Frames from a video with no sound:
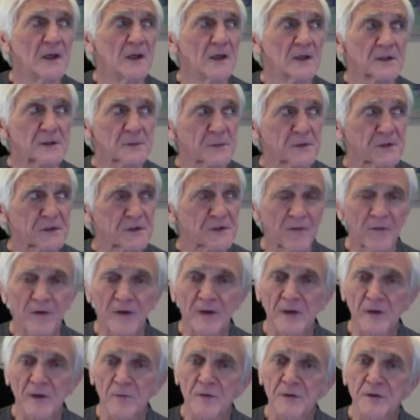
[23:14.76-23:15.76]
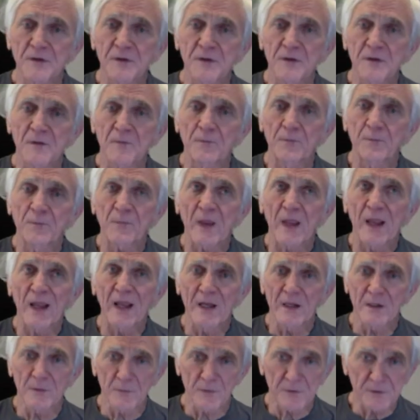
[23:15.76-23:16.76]
specifically with
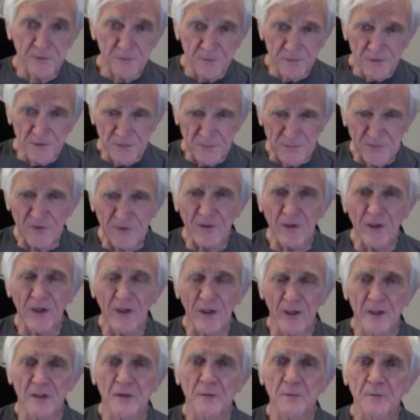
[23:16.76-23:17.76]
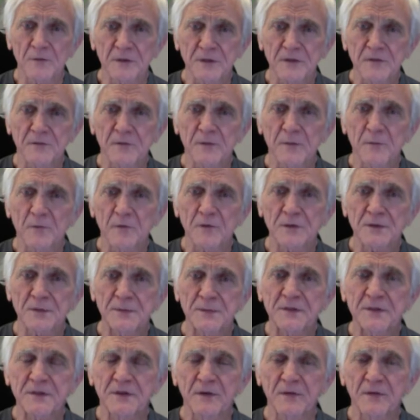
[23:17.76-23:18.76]
animals or spirit animals, even more
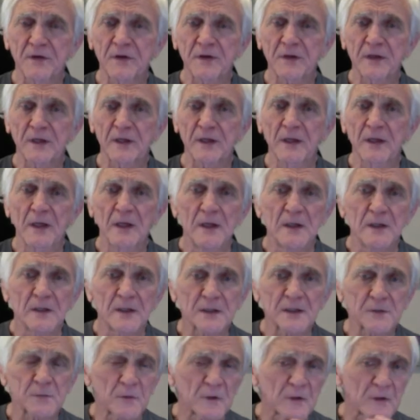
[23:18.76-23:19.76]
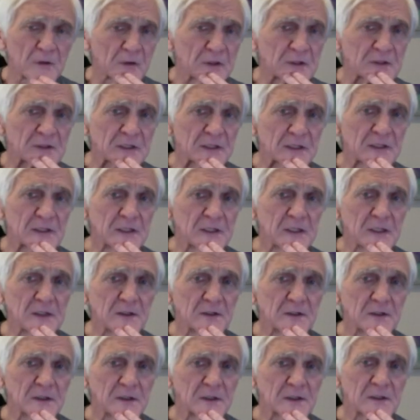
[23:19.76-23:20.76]
specifically, that's one of the things I
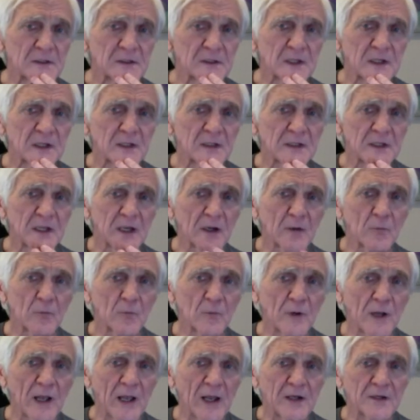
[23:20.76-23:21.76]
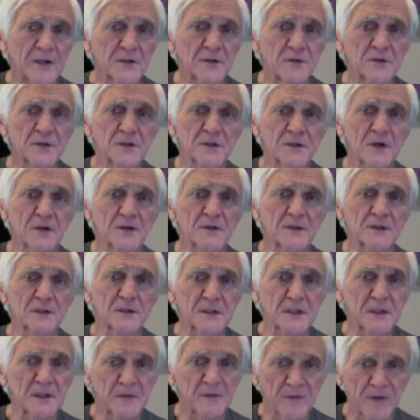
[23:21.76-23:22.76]
teach is that, yeah, as you start to
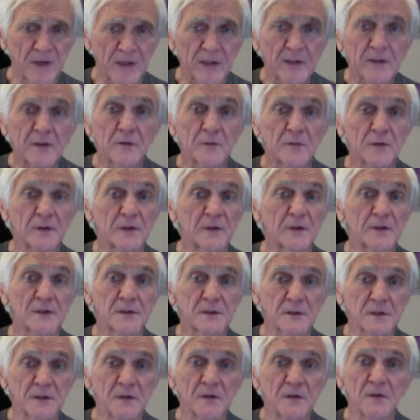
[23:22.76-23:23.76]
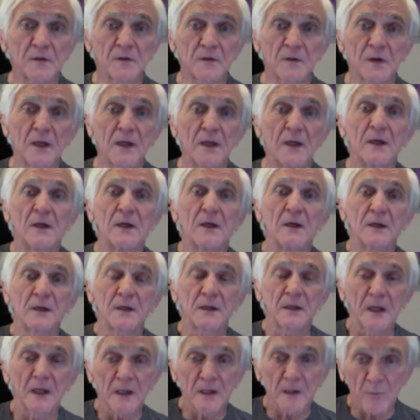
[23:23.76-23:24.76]
see the value in this and you
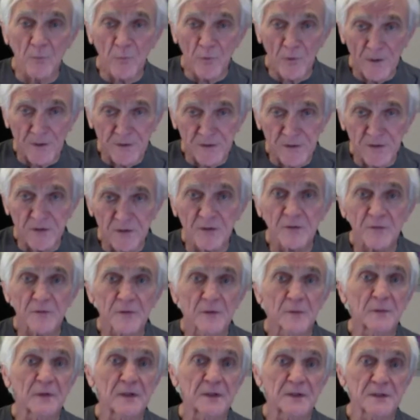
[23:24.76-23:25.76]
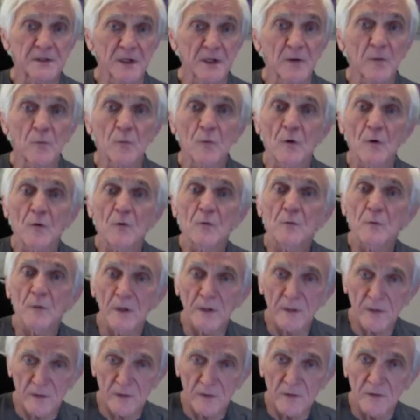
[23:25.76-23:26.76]
get impressions from, let's say, a
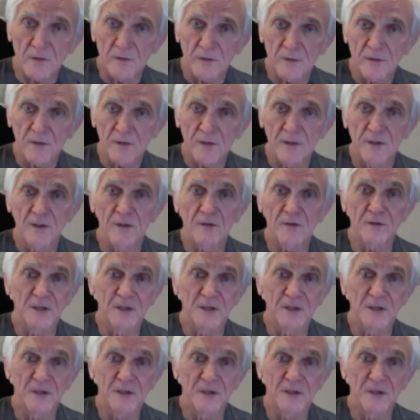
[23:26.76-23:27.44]
roadrunner, you know,